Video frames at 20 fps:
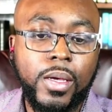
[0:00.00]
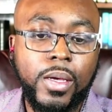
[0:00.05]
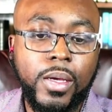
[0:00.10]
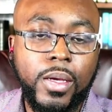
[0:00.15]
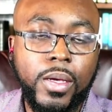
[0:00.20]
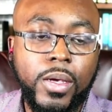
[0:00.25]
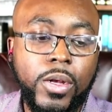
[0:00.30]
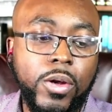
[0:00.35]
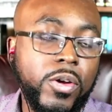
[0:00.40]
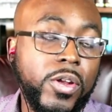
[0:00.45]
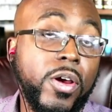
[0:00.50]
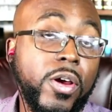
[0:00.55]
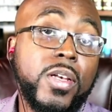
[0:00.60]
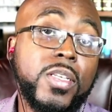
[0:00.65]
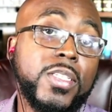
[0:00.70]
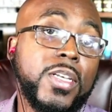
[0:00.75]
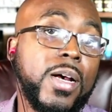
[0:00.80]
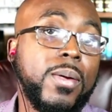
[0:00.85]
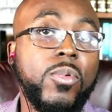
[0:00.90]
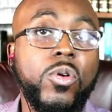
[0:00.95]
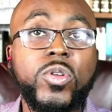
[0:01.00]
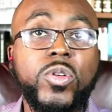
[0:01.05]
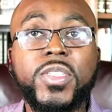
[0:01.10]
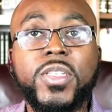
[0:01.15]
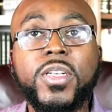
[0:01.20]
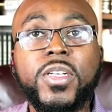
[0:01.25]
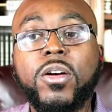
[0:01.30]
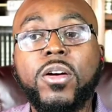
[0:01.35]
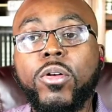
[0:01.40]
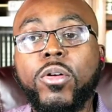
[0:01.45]
You know, there are some who
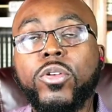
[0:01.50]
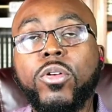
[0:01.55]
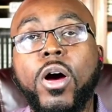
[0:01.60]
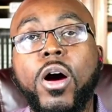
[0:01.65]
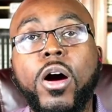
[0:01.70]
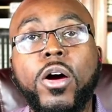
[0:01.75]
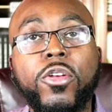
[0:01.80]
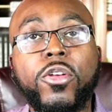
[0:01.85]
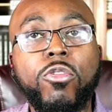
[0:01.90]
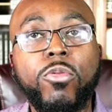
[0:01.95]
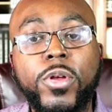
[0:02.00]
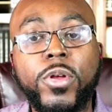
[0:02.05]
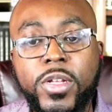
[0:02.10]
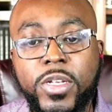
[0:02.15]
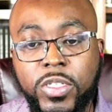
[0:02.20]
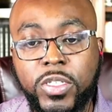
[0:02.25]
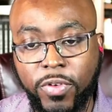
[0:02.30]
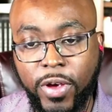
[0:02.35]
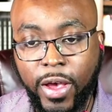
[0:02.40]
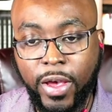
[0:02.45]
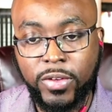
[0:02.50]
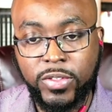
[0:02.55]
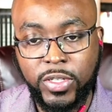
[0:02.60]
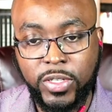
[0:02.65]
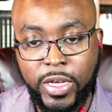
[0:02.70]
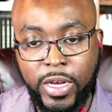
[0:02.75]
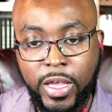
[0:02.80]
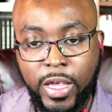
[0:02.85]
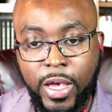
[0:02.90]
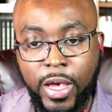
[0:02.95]
still going to argue with these facts.
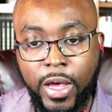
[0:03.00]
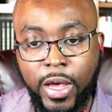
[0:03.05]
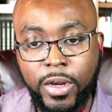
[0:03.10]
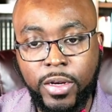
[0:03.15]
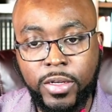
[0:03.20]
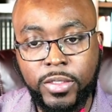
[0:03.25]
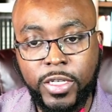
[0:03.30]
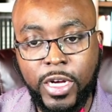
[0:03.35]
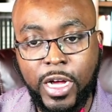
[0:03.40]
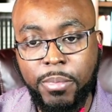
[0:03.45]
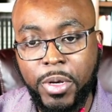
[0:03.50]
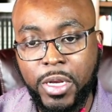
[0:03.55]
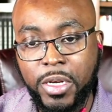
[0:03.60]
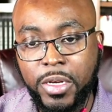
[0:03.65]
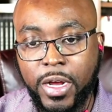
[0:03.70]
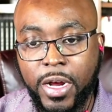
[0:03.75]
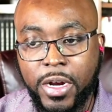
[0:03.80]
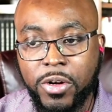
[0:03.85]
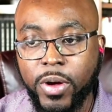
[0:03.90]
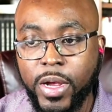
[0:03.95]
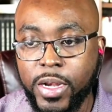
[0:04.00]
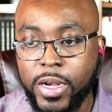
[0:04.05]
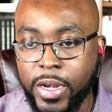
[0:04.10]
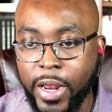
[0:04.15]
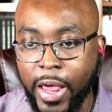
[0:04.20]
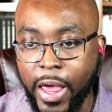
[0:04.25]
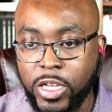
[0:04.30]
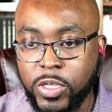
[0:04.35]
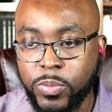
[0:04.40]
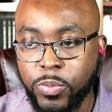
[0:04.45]
And again, Tom MacDonald and
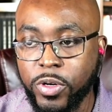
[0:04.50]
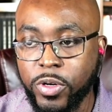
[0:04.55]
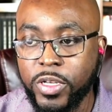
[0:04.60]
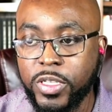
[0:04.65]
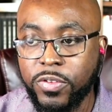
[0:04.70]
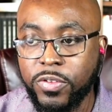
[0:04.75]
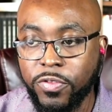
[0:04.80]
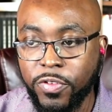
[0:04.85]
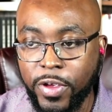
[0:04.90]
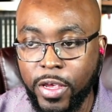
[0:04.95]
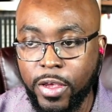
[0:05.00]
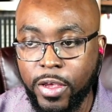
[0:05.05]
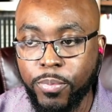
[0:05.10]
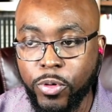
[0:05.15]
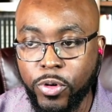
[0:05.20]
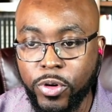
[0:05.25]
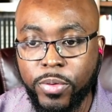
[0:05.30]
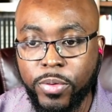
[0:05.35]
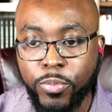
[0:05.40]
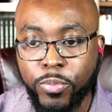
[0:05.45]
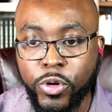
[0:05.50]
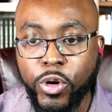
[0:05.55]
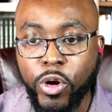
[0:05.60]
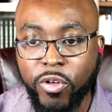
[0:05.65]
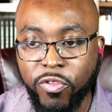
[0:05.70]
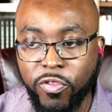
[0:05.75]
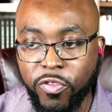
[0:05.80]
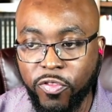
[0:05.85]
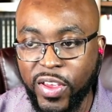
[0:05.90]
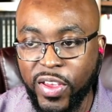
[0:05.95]
Dax put his fing- put put their
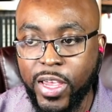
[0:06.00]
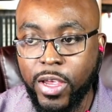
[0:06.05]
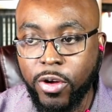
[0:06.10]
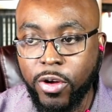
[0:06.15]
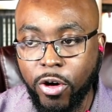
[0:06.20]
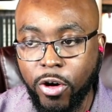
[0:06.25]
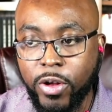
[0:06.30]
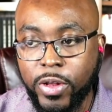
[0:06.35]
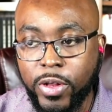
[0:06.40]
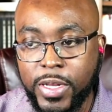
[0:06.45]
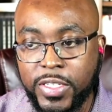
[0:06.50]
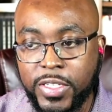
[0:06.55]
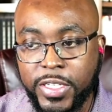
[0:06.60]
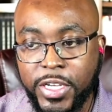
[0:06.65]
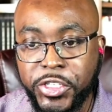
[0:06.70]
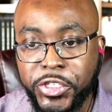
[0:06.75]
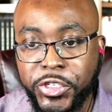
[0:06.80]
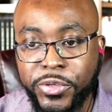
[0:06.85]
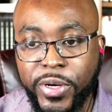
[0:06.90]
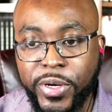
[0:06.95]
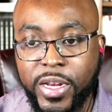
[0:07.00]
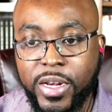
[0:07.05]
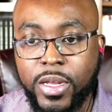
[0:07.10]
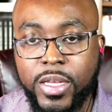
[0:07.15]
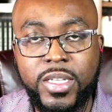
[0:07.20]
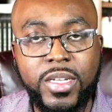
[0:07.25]
finger on this issue. And this